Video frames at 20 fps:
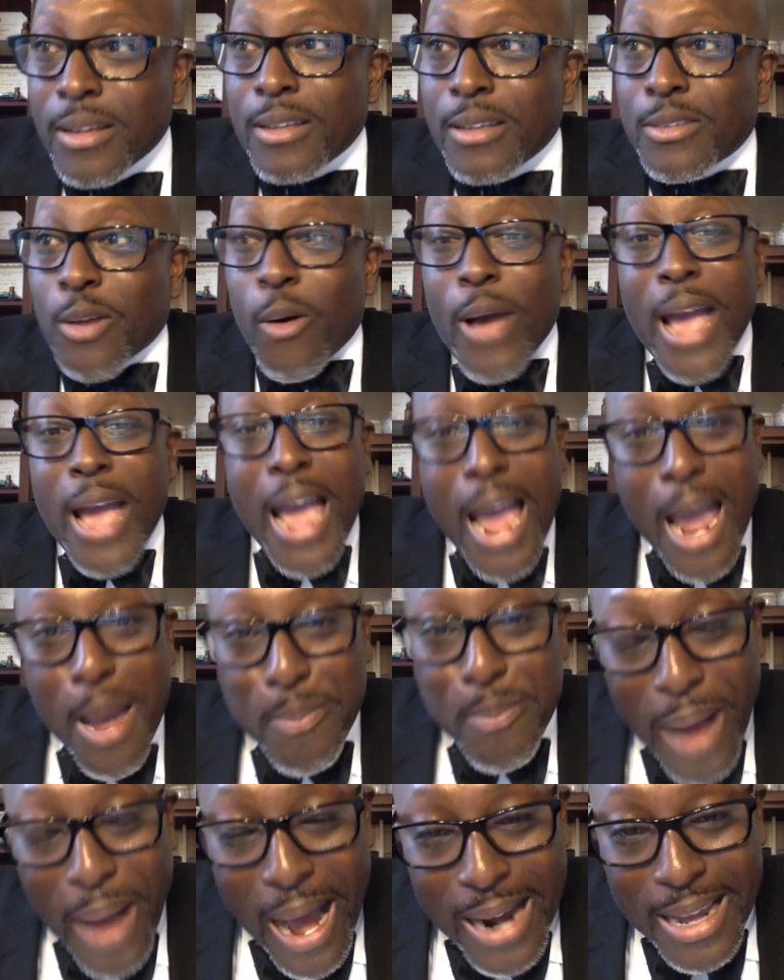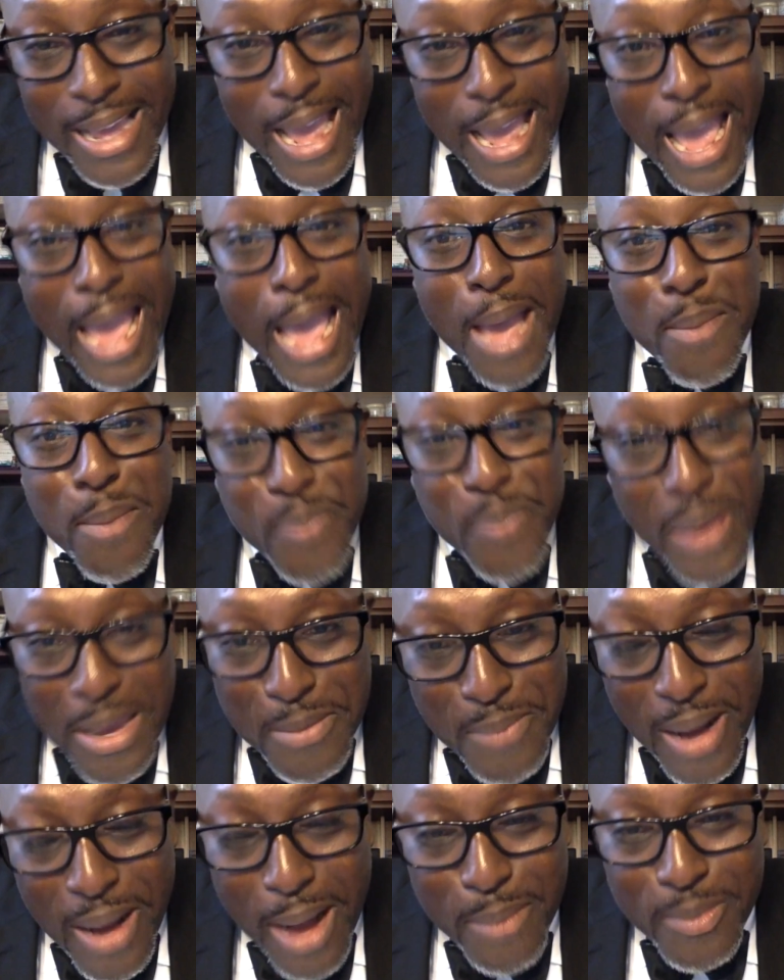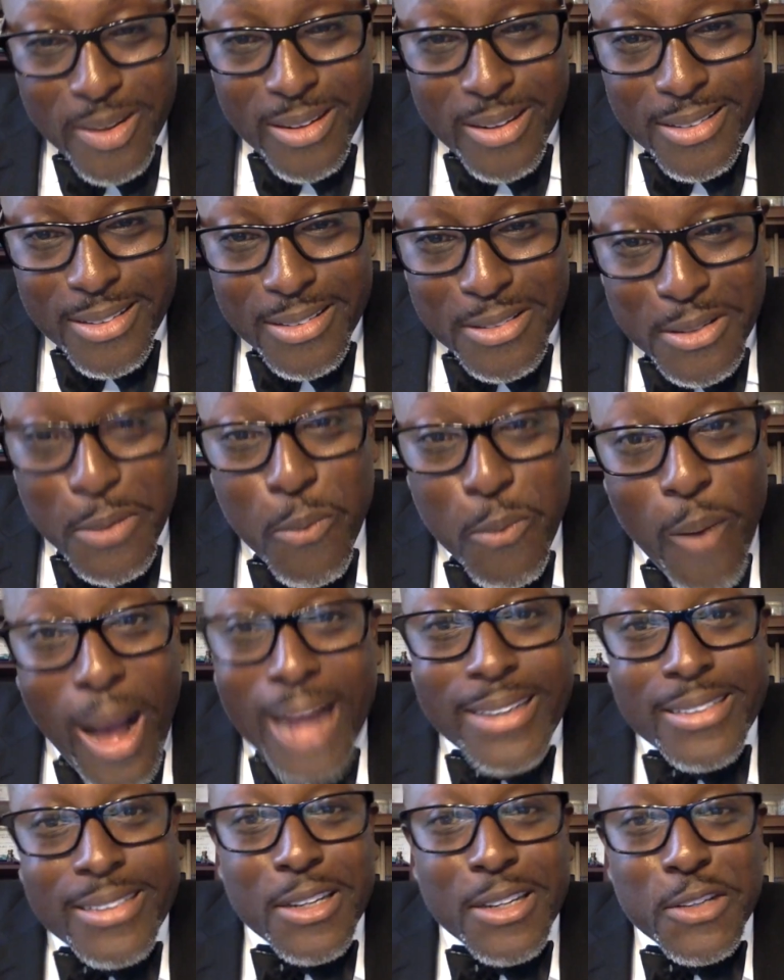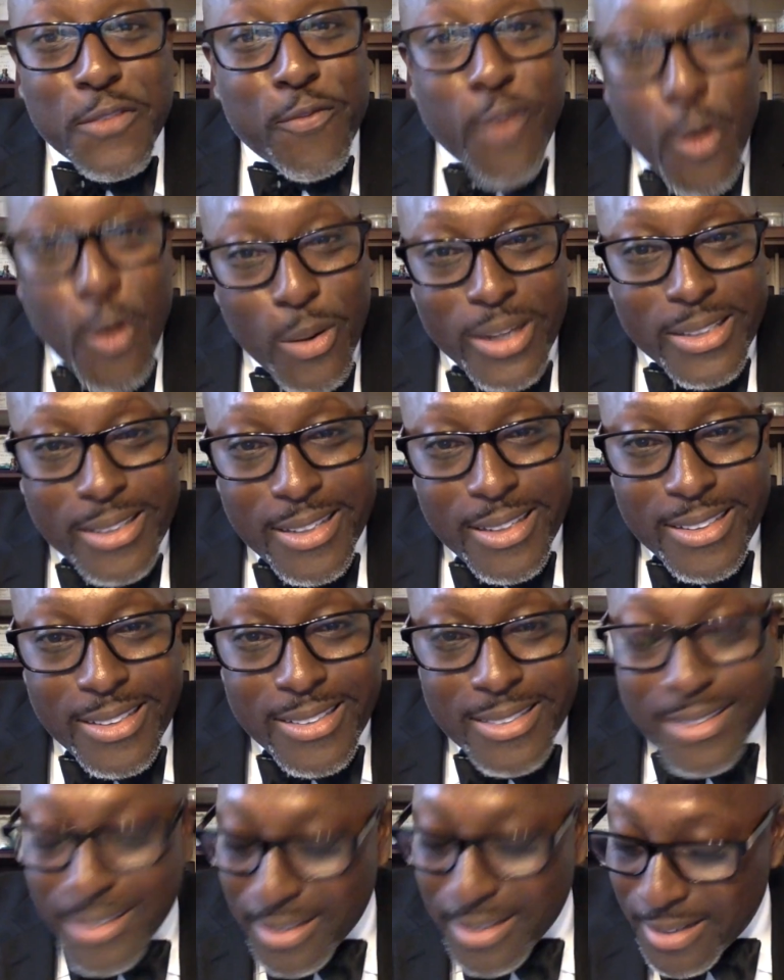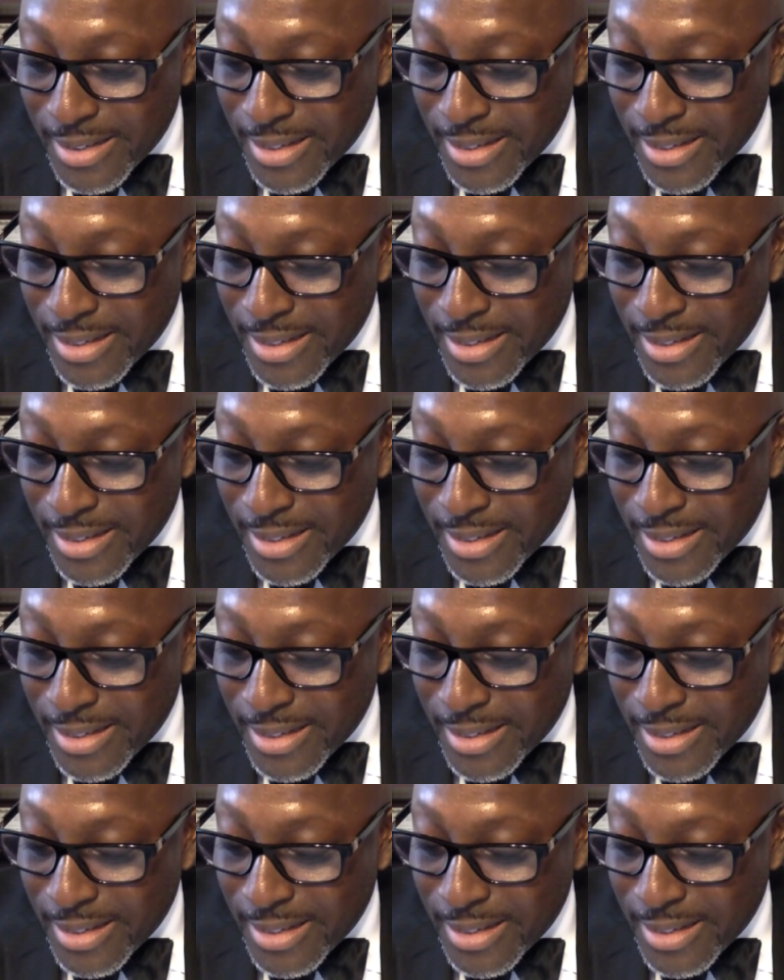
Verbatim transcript: so everybody and Big Mama to watch this foolishness?